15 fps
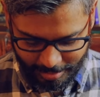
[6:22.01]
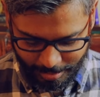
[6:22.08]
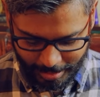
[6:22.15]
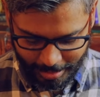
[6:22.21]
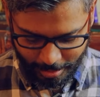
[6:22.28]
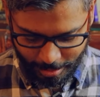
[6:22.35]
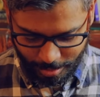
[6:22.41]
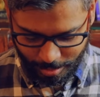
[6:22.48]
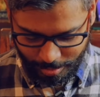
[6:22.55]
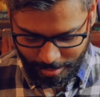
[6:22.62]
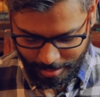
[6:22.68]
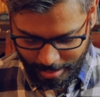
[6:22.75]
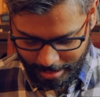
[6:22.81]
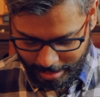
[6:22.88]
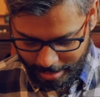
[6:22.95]
from my own
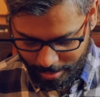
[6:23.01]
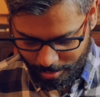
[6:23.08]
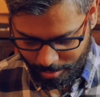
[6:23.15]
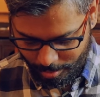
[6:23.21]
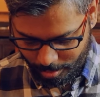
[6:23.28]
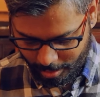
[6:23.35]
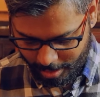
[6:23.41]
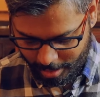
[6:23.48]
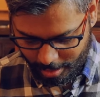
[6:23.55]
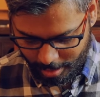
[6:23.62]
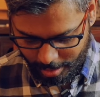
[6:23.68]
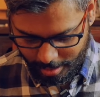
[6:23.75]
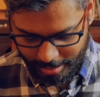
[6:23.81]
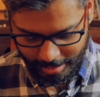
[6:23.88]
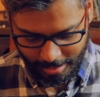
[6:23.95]
work
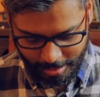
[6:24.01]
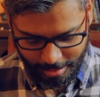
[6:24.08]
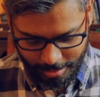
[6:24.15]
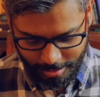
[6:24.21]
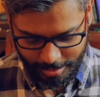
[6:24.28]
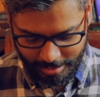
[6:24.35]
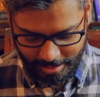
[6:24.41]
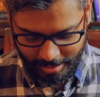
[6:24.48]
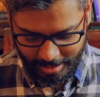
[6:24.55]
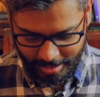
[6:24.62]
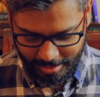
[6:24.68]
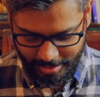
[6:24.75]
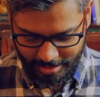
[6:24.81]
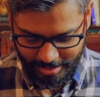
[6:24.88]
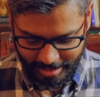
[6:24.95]
haul and clothes and
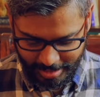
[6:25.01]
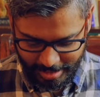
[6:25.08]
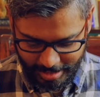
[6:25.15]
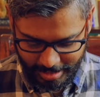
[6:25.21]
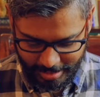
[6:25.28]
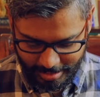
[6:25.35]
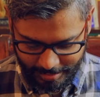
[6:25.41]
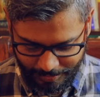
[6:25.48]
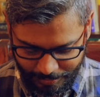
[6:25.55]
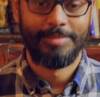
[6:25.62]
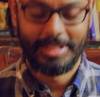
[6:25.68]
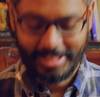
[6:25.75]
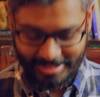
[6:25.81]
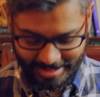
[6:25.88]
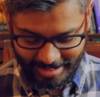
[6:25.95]
things like that.
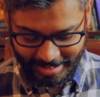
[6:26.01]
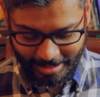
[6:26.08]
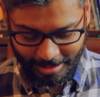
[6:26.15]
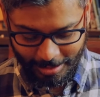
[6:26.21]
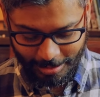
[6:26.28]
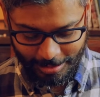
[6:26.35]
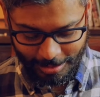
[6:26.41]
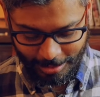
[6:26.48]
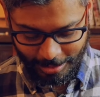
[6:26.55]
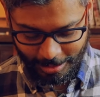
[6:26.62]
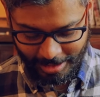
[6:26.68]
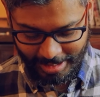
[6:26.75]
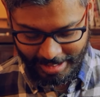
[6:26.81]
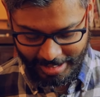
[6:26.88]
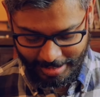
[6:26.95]
But let's take a closer
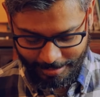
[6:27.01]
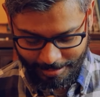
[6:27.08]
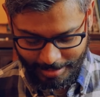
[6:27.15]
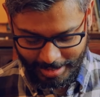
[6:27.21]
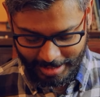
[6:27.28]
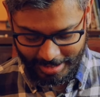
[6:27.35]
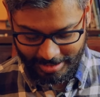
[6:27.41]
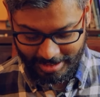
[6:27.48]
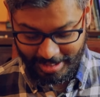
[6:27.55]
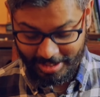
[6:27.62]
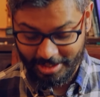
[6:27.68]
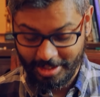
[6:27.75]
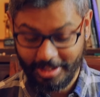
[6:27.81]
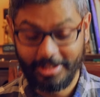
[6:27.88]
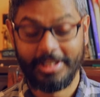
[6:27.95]
look at my
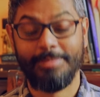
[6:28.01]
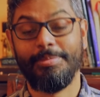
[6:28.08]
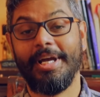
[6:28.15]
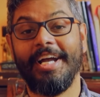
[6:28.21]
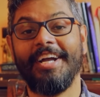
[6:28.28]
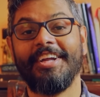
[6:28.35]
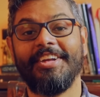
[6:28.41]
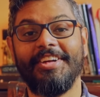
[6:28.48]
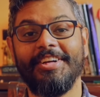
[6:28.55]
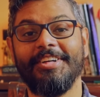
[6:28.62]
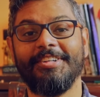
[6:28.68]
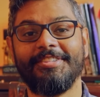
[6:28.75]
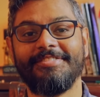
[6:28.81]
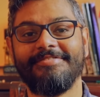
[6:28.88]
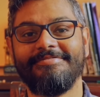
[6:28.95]
stationery bag
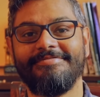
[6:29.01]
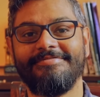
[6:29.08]
here.